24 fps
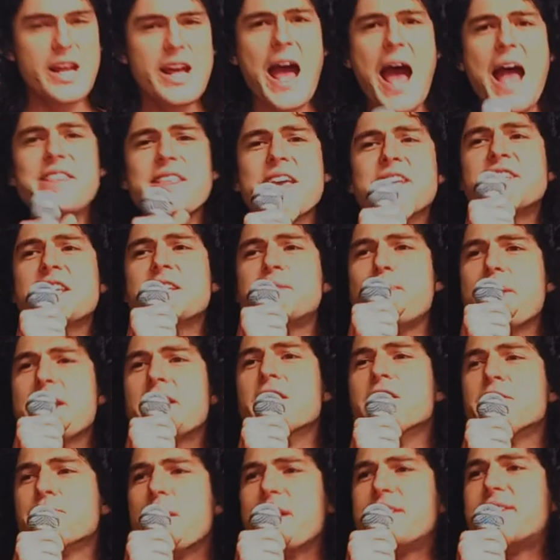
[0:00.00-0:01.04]
And this is
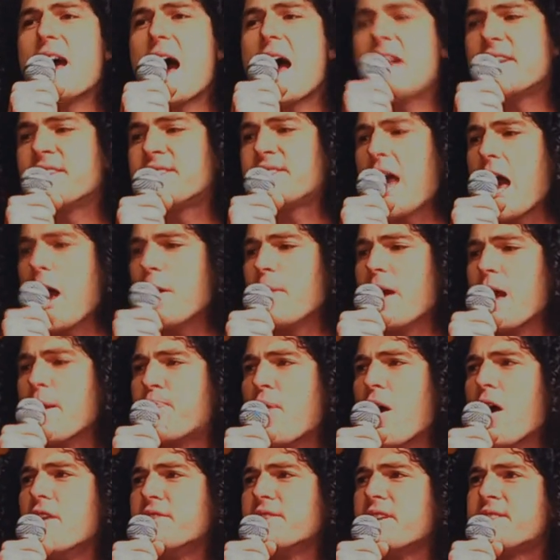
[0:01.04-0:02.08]
because we dare to say we
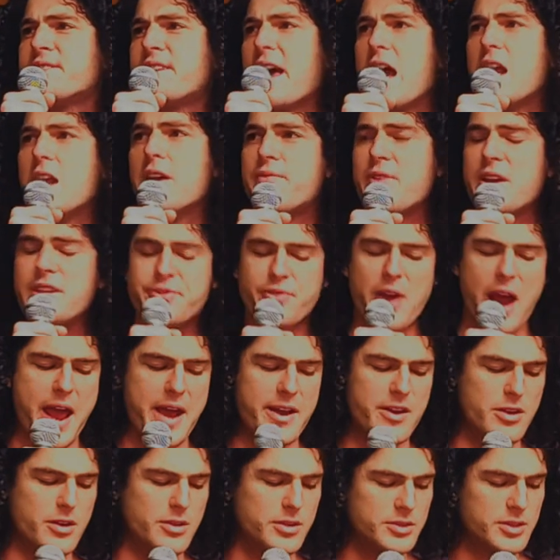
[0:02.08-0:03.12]
oppose the state of
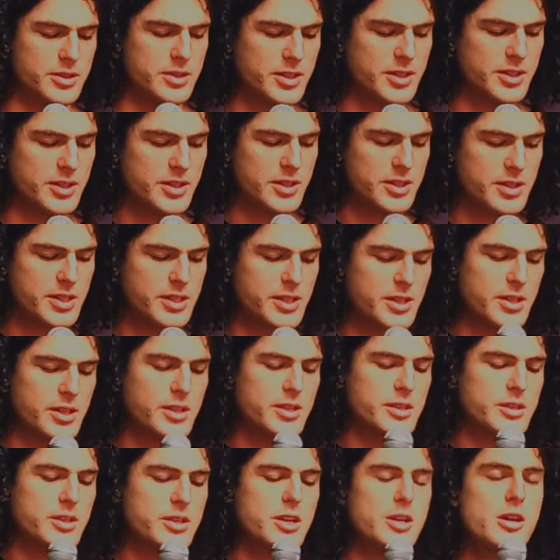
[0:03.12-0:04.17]
Israel.
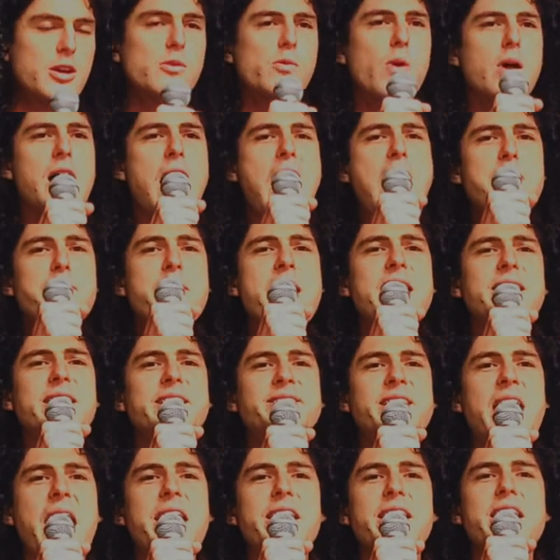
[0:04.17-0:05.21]
Well, I'm here to
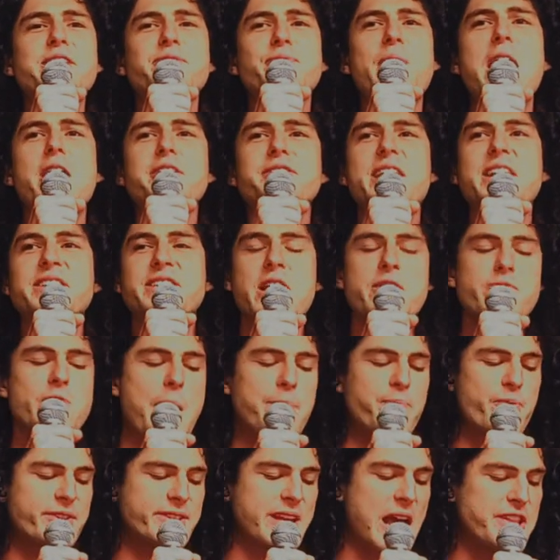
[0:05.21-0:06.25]
say Israel doesn't
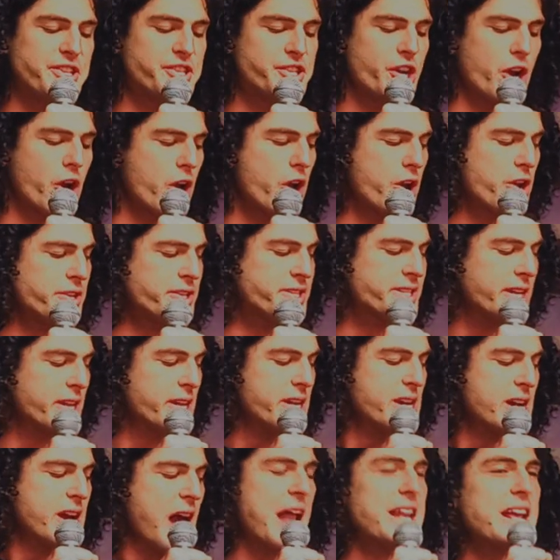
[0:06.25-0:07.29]
represent Jews,
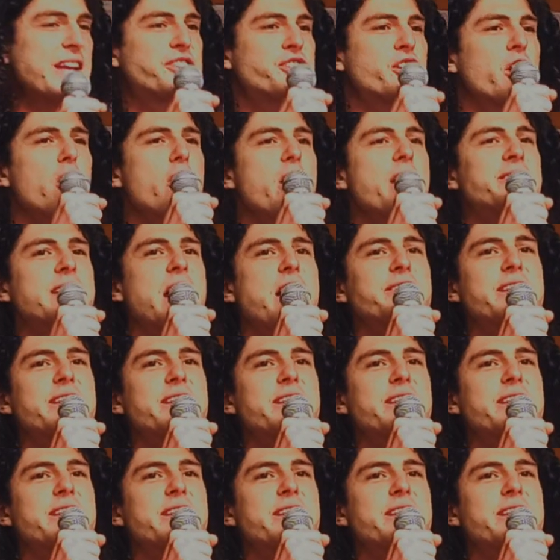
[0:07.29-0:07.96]
and it sure as hell